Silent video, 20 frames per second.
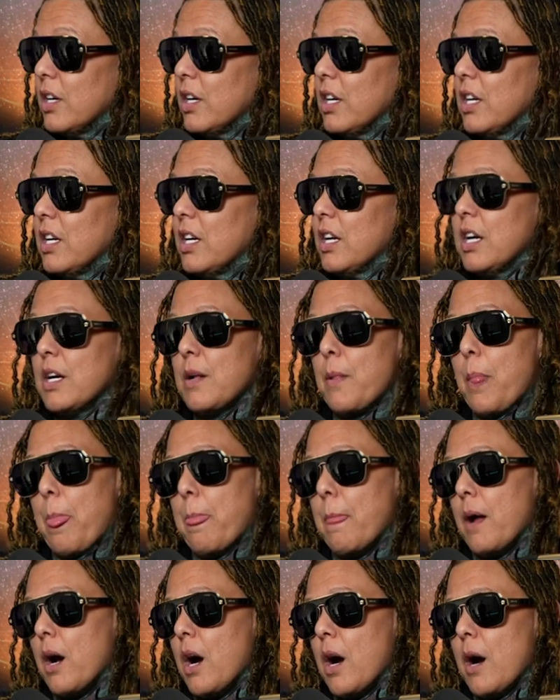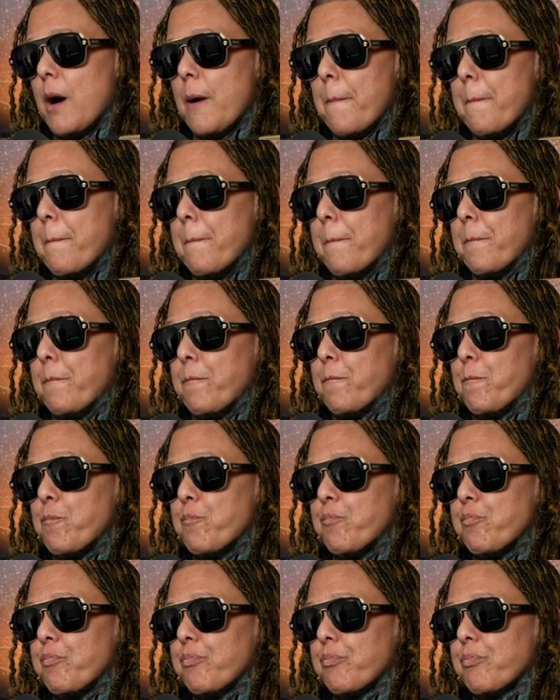Mm-hmm. Um,
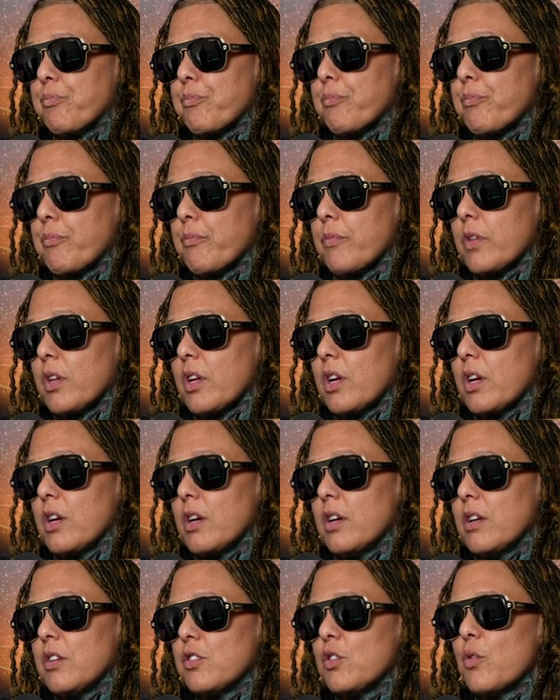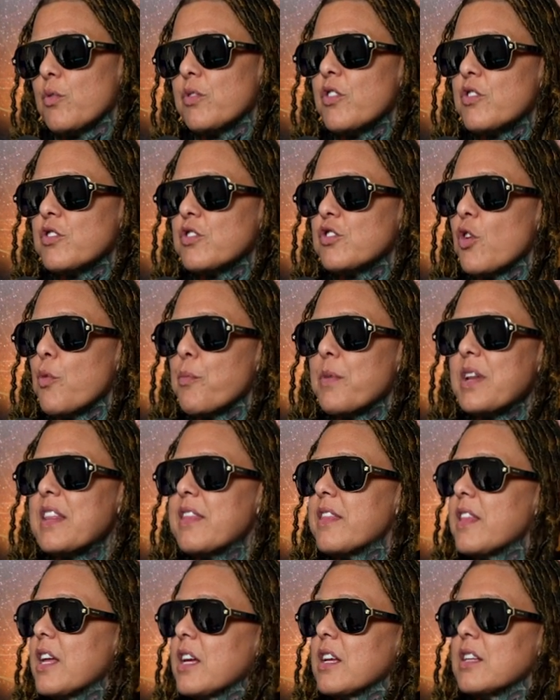so there's so many
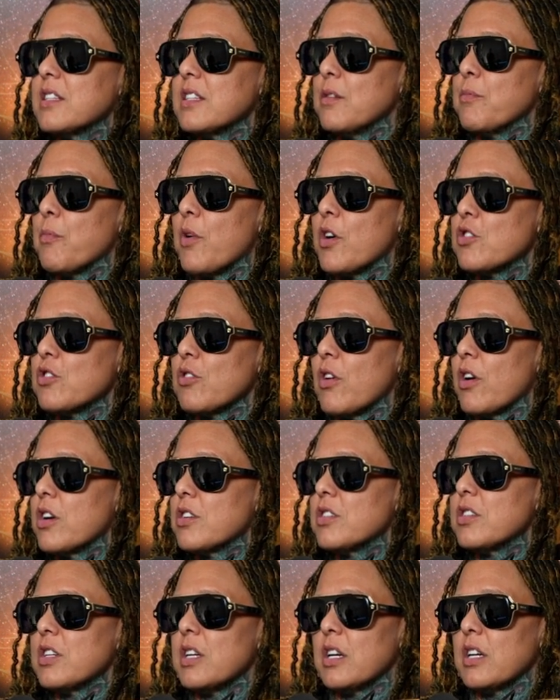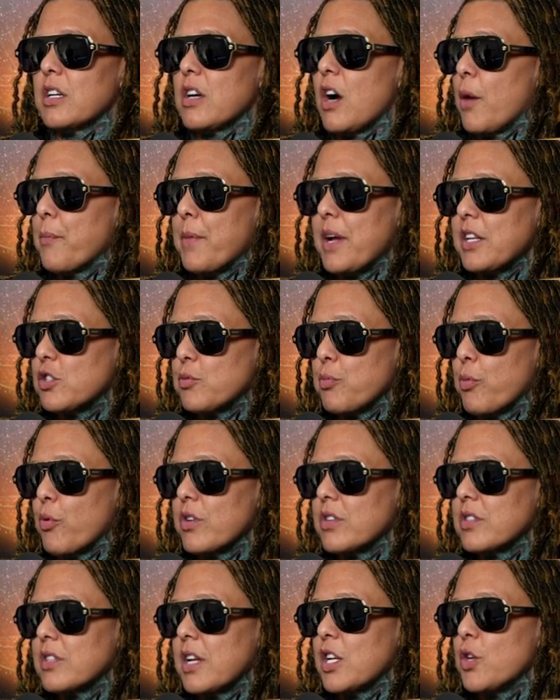things in martial arts and combat
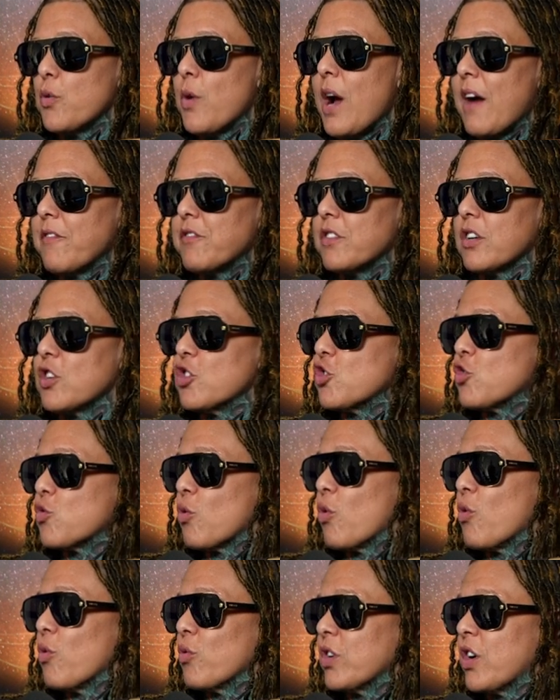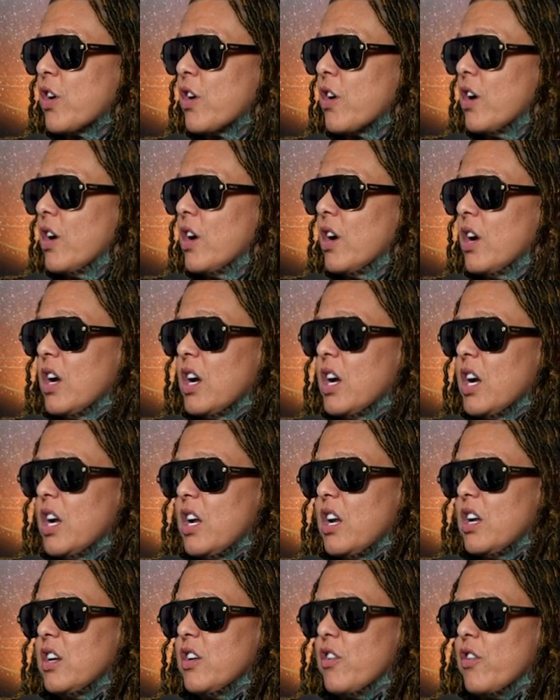sports that you have to control your
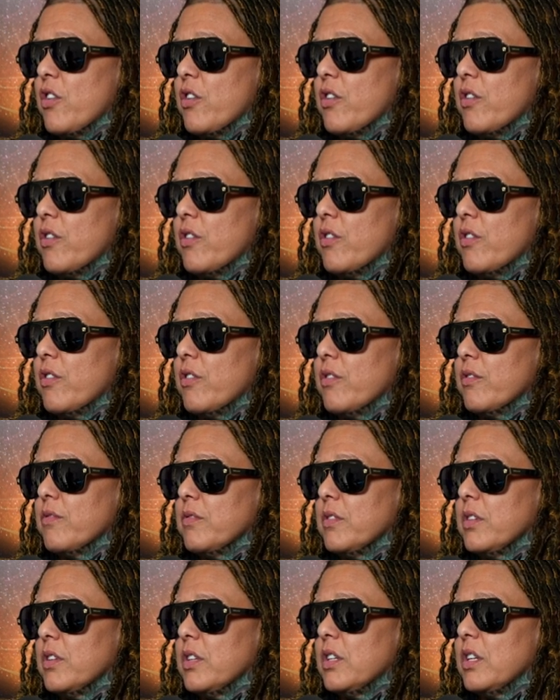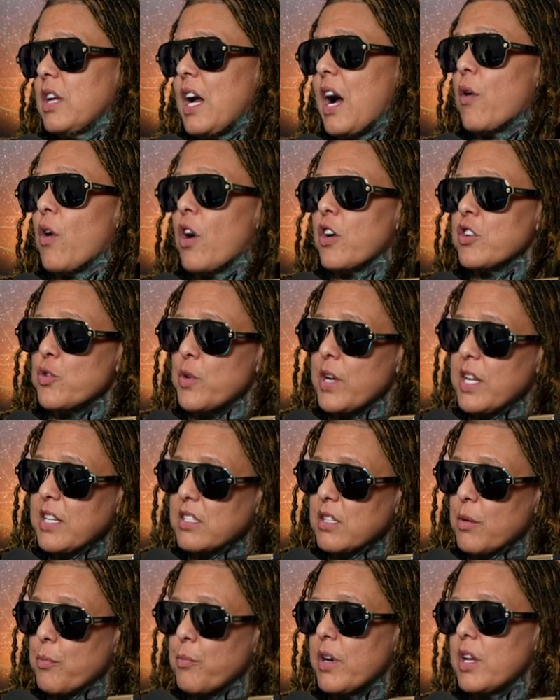your how hard you hit
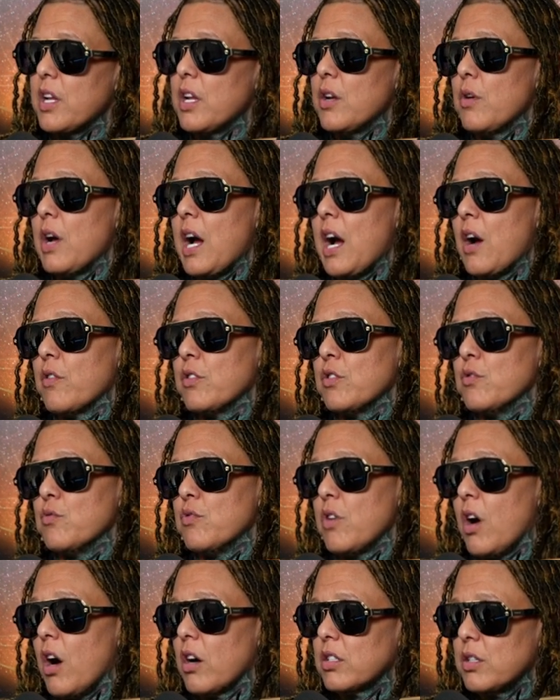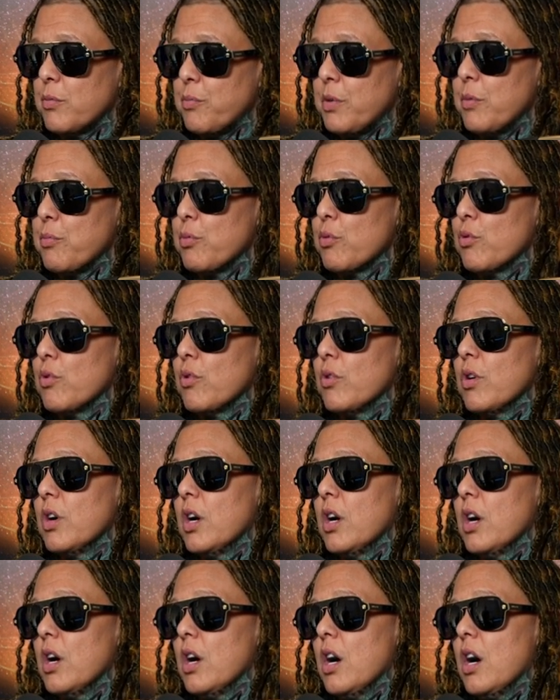somebody, how you talk to people,
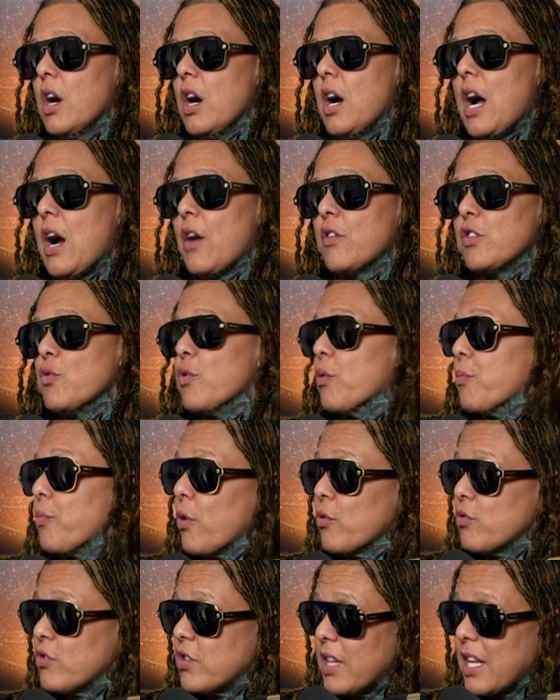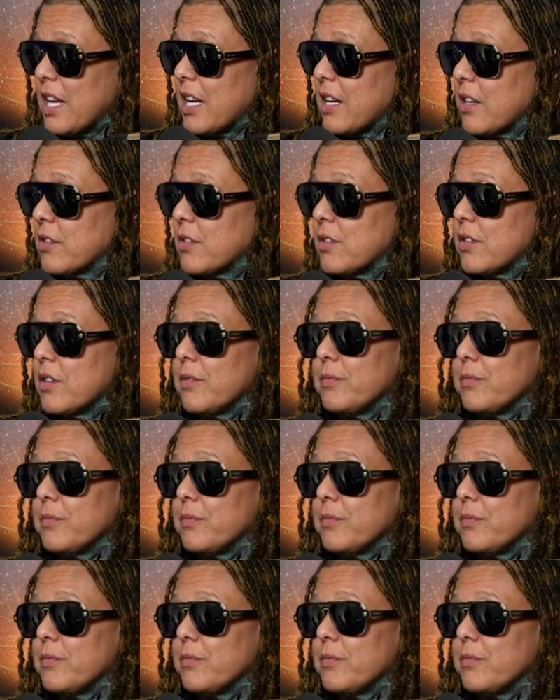how you approach things.